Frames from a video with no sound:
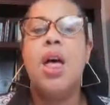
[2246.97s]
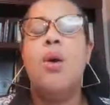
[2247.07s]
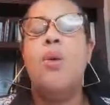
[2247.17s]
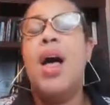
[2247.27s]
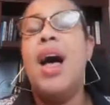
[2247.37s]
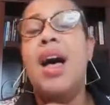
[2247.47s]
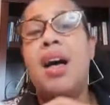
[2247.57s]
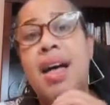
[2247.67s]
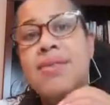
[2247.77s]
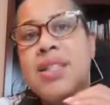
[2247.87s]
Well, I
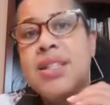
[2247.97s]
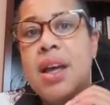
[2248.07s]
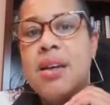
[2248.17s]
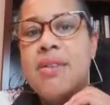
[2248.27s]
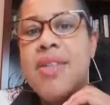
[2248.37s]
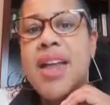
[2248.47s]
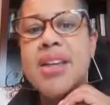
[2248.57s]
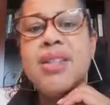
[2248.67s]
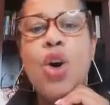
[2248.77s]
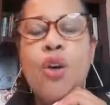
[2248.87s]
have to tell you that
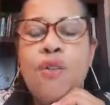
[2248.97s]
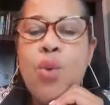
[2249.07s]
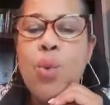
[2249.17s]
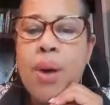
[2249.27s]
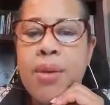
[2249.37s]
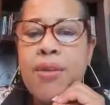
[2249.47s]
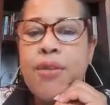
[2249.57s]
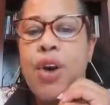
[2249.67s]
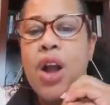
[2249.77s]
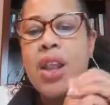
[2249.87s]
it's overwhelming
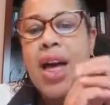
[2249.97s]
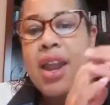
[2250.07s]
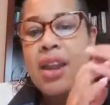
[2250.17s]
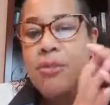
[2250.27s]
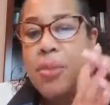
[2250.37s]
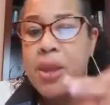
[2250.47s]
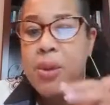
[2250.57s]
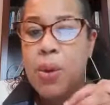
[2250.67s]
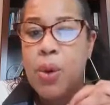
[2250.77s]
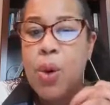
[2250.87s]
for a lot of
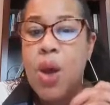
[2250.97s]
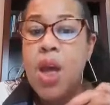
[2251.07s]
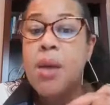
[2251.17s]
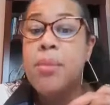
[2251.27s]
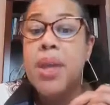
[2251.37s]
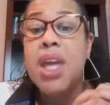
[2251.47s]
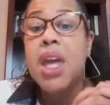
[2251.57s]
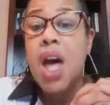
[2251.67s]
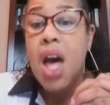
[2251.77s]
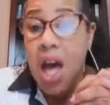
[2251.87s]
people
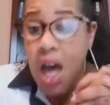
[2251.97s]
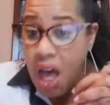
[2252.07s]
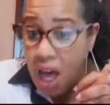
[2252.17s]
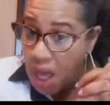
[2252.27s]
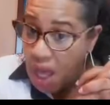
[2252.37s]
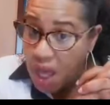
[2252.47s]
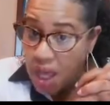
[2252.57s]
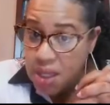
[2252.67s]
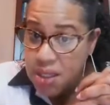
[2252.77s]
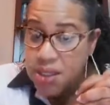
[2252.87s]

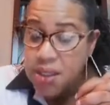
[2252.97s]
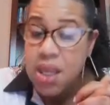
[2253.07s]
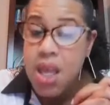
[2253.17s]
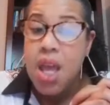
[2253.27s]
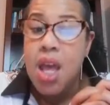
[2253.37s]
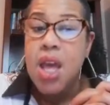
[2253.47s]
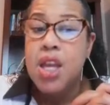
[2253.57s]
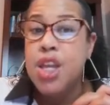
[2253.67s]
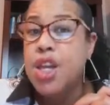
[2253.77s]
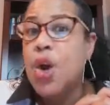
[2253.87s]
because
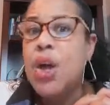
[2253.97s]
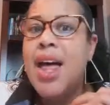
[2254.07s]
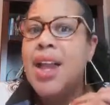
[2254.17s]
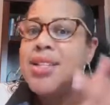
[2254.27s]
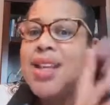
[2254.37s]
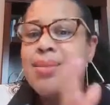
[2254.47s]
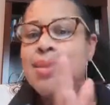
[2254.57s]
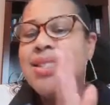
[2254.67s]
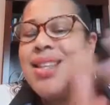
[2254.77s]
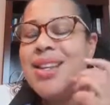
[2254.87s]
a lot of times
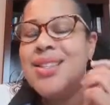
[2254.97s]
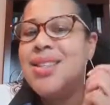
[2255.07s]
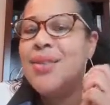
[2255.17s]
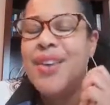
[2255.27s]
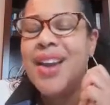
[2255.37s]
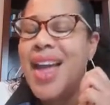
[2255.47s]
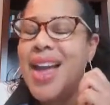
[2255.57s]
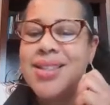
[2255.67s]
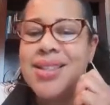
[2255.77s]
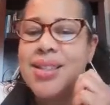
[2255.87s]
it takes different
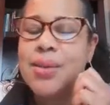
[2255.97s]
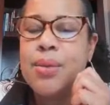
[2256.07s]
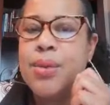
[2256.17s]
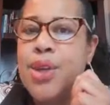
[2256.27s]
hats to,